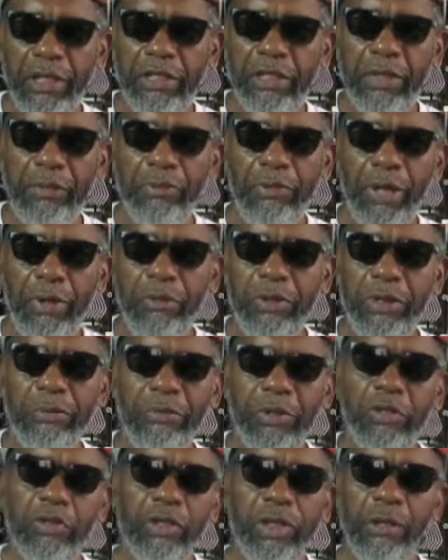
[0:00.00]
See, the problem with the
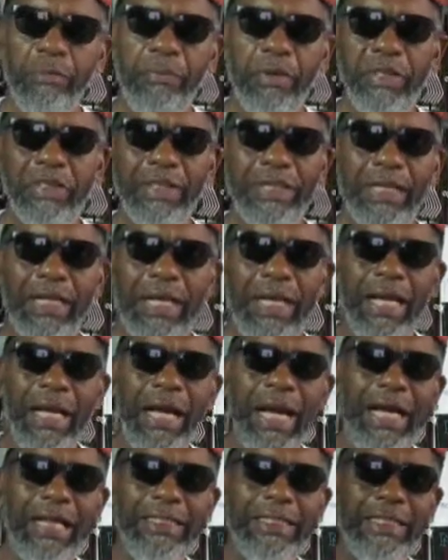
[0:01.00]
military budget,
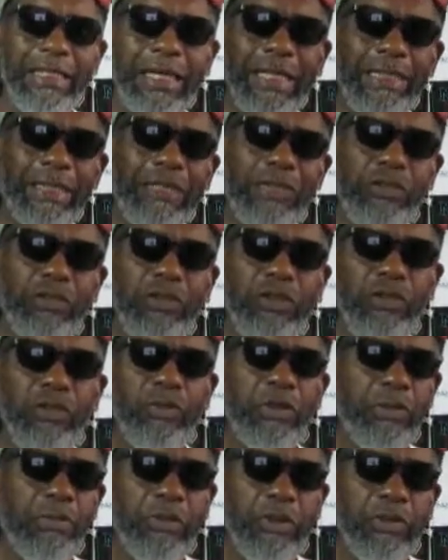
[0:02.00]
I think, has little to do
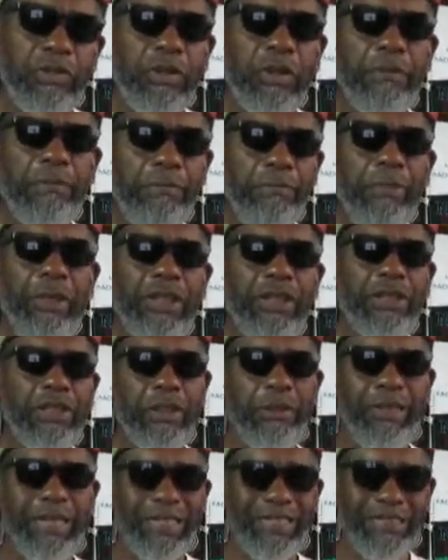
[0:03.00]
with the military
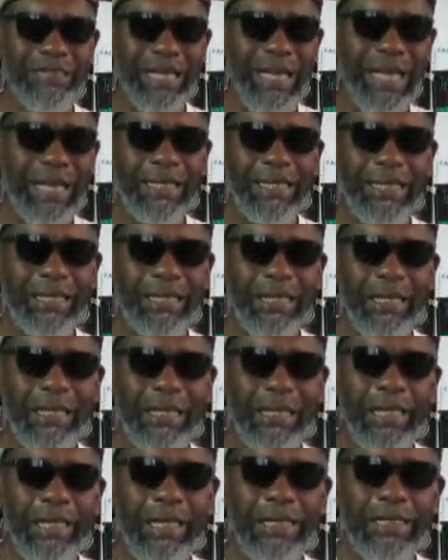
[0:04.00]
budget exactly.
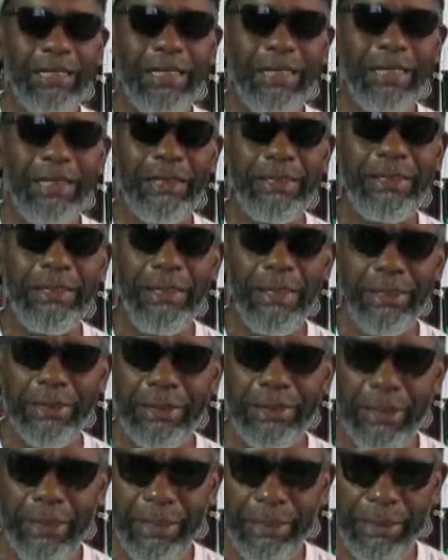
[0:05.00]
It's it's
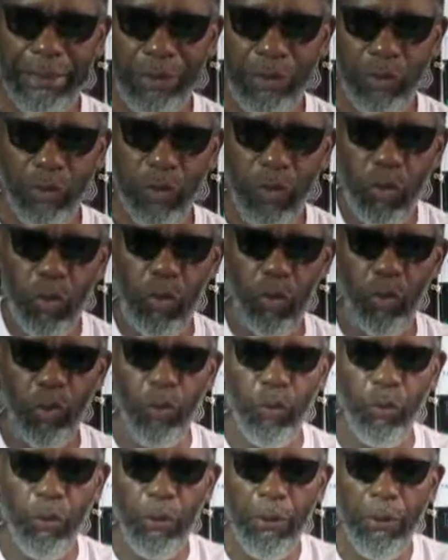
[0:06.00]
it's it's
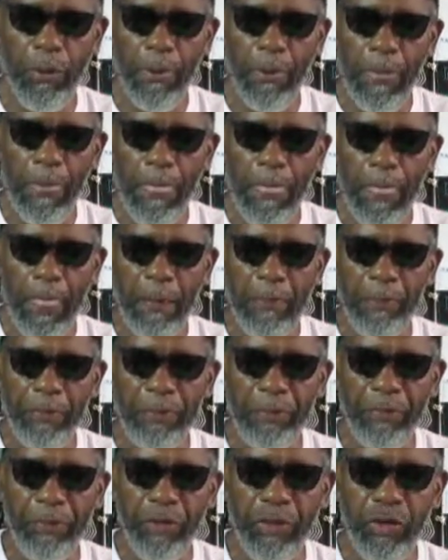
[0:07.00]
who,
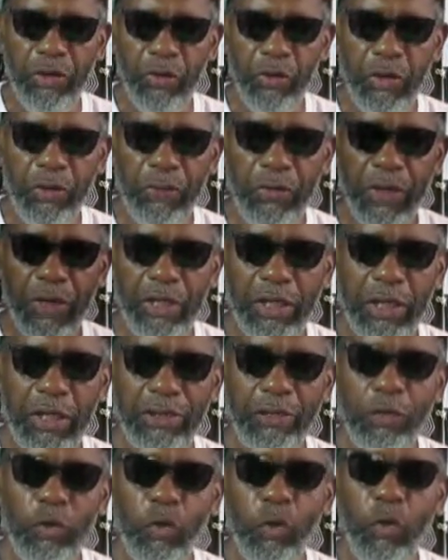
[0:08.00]
you know, when you put out a
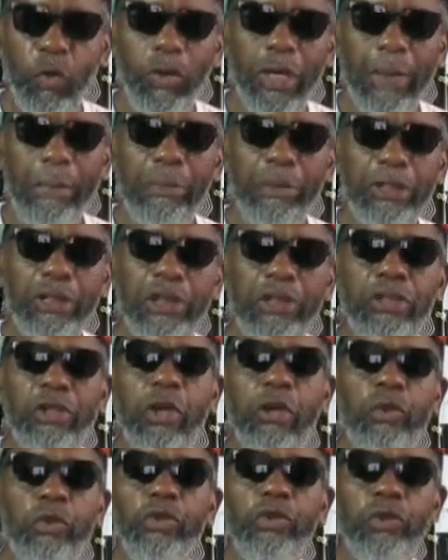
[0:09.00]
contract, who that budget
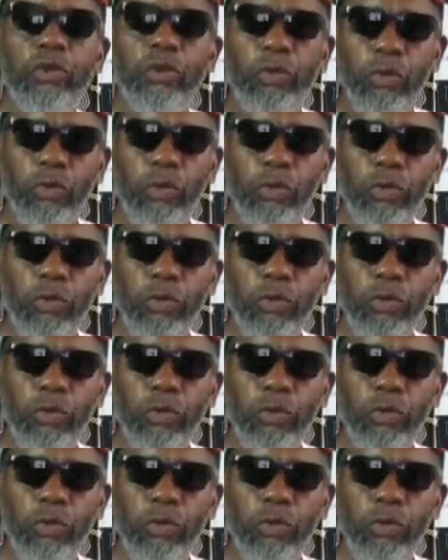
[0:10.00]
goes to